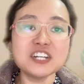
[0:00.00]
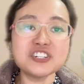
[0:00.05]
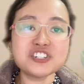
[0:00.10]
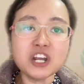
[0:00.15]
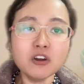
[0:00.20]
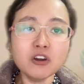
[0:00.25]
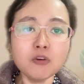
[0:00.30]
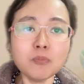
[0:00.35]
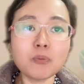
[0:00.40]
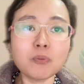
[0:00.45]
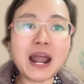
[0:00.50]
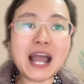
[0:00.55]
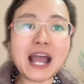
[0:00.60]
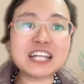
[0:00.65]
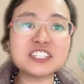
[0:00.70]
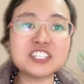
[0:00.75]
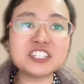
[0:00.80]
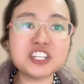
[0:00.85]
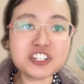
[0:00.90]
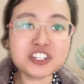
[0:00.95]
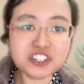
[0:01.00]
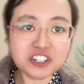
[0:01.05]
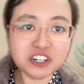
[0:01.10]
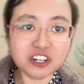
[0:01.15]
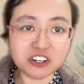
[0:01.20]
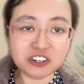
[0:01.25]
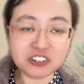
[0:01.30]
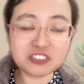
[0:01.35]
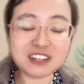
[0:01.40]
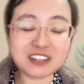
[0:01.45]
General
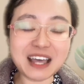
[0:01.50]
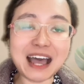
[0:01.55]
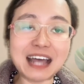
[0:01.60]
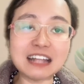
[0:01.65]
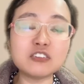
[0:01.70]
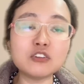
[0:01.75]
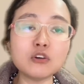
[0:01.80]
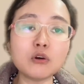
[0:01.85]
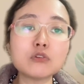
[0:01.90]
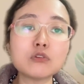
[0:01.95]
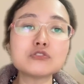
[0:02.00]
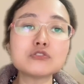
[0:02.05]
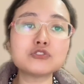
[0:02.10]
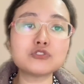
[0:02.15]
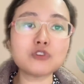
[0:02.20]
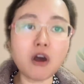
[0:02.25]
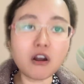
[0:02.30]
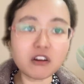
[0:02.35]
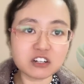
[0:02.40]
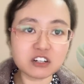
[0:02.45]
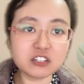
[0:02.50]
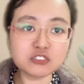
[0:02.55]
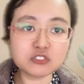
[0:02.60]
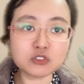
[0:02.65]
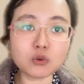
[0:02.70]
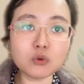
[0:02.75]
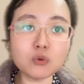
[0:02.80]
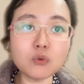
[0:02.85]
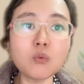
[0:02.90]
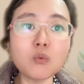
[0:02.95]
practitioners are those doctors
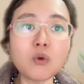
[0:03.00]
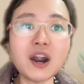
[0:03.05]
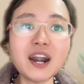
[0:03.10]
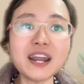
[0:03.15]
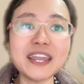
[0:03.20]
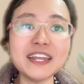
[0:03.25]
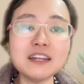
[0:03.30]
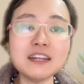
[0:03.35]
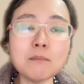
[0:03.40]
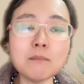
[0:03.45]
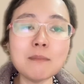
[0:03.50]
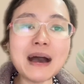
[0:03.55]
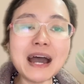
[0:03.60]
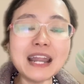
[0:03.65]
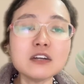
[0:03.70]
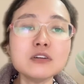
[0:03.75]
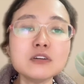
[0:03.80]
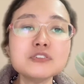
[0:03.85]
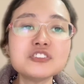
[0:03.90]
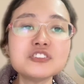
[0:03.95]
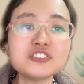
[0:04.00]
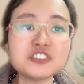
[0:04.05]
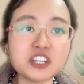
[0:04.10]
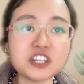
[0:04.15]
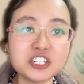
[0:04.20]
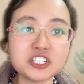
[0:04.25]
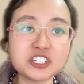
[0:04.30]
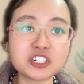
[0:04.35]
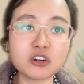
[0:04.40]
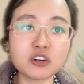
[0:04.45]
who work in a medical
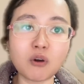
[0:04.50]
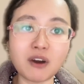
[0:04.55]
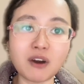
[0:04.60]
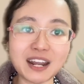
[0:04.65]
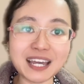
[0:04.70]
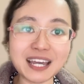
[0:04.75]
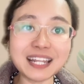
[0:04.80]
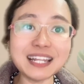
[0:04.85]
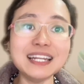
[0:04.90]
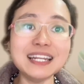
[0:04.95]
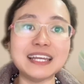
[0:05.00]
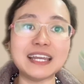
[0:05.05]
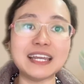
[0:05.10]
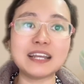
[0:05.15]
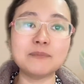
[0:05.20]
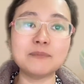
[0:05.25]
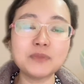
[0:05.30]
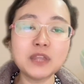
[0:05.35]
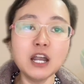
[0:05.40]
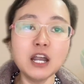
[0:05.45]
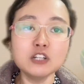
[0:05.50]
center or clinic